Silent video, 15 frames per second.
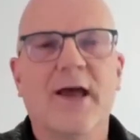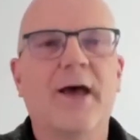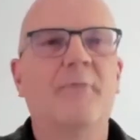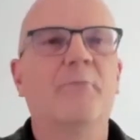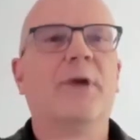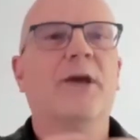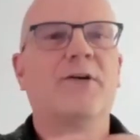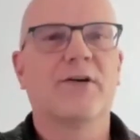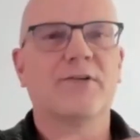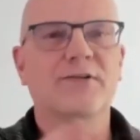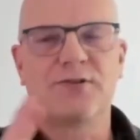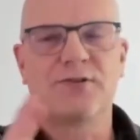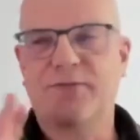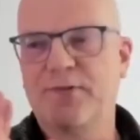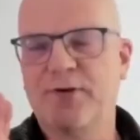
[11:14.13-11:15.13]
because
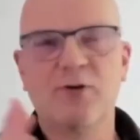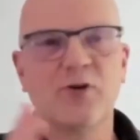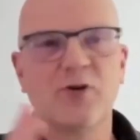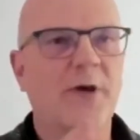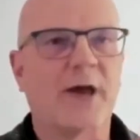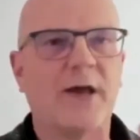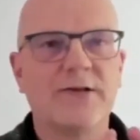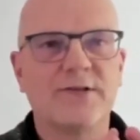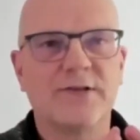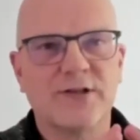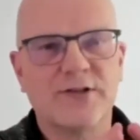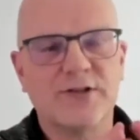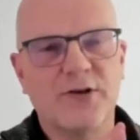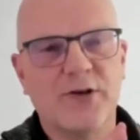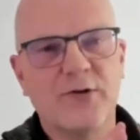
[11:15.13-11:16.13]
FuseBase is
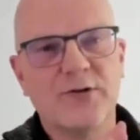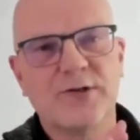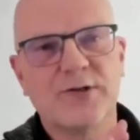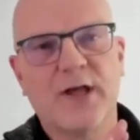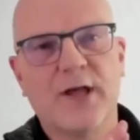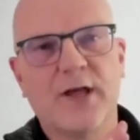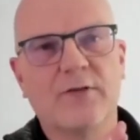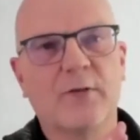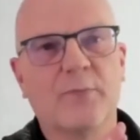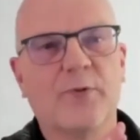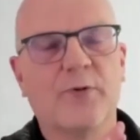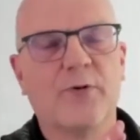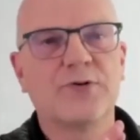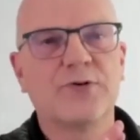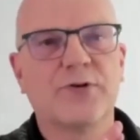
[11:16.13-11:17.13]
using the
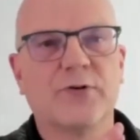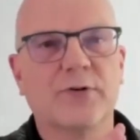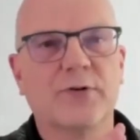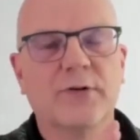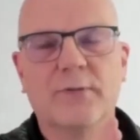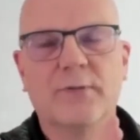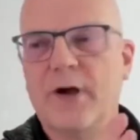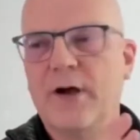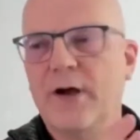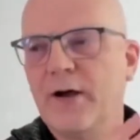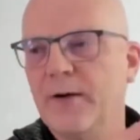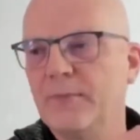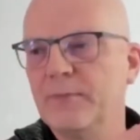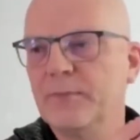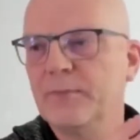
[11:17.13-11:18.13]
portal
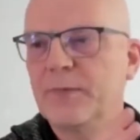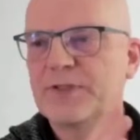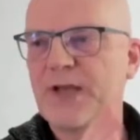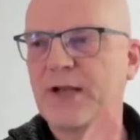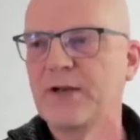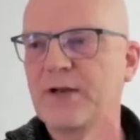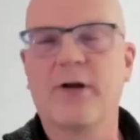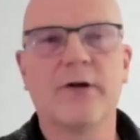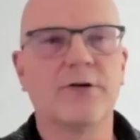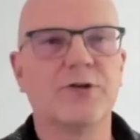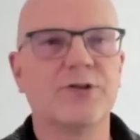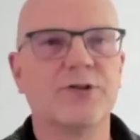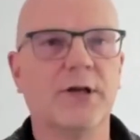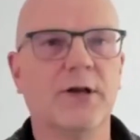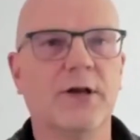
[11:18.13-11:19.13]

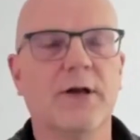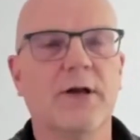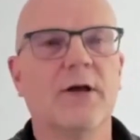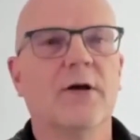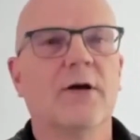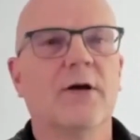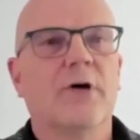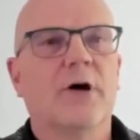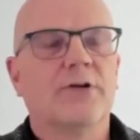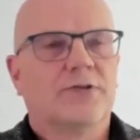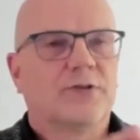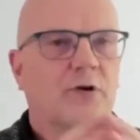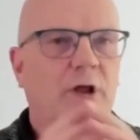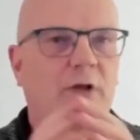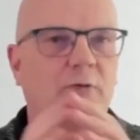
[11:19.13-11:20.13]
technology
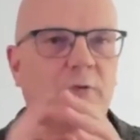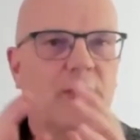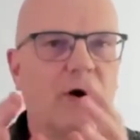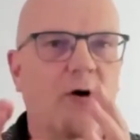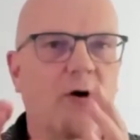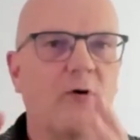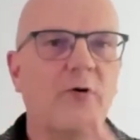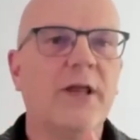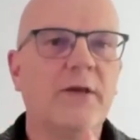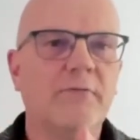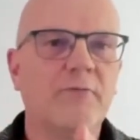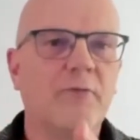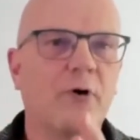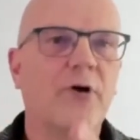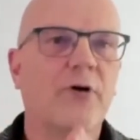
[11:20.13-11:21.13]
so that we only
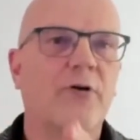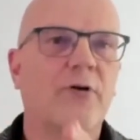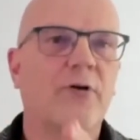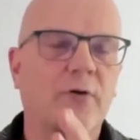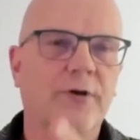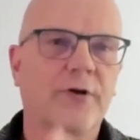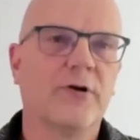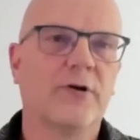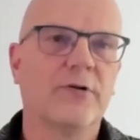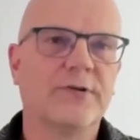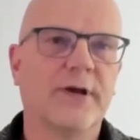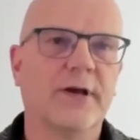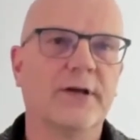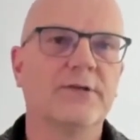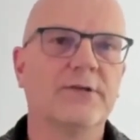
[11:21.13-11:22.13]
work on the
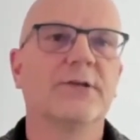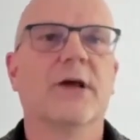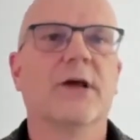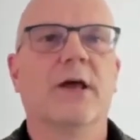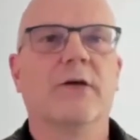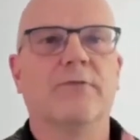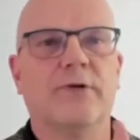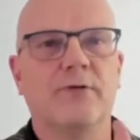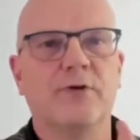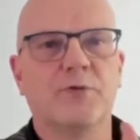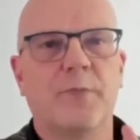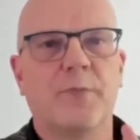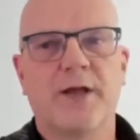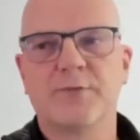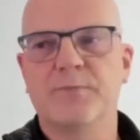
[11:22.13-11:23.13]
content, and
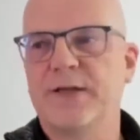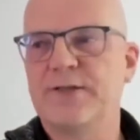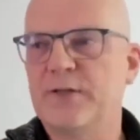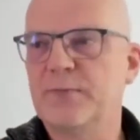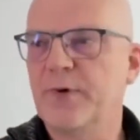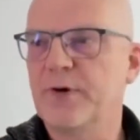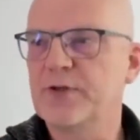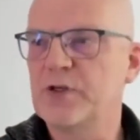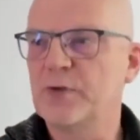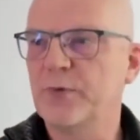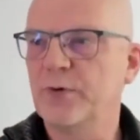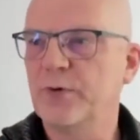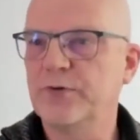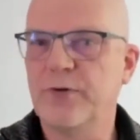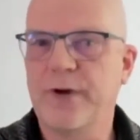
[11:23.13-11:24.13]
FuseBase makes it
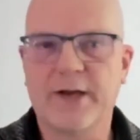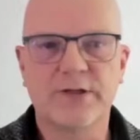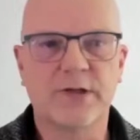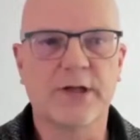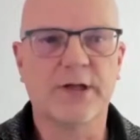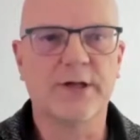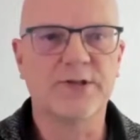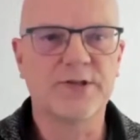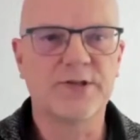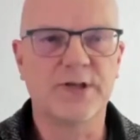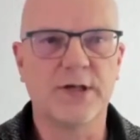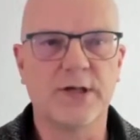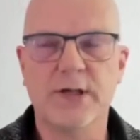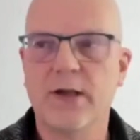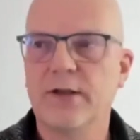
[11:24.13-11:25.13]
possible to actually
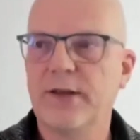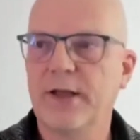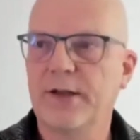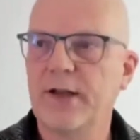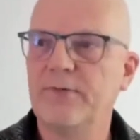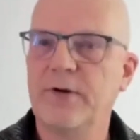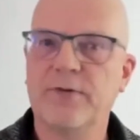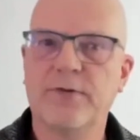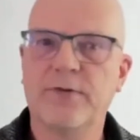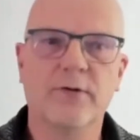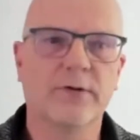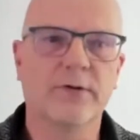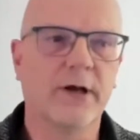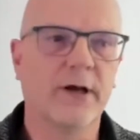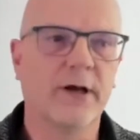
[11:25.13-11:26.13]
see that everything
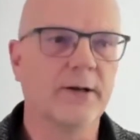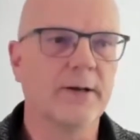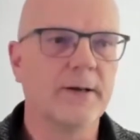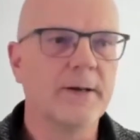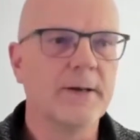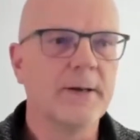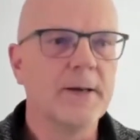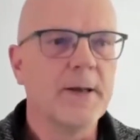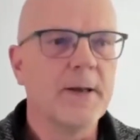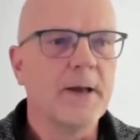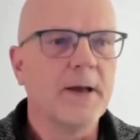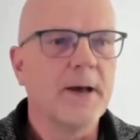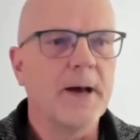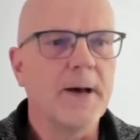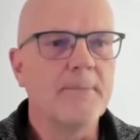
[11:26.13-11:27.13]
online.
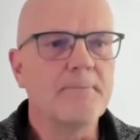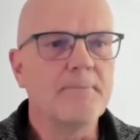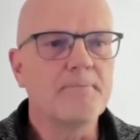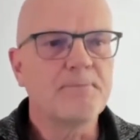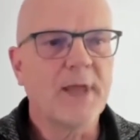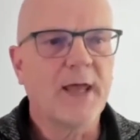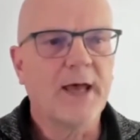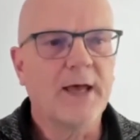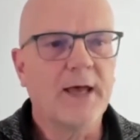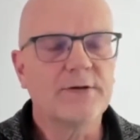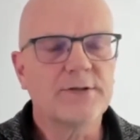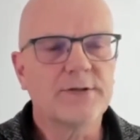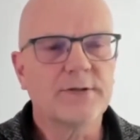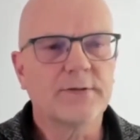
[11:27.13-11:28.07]
And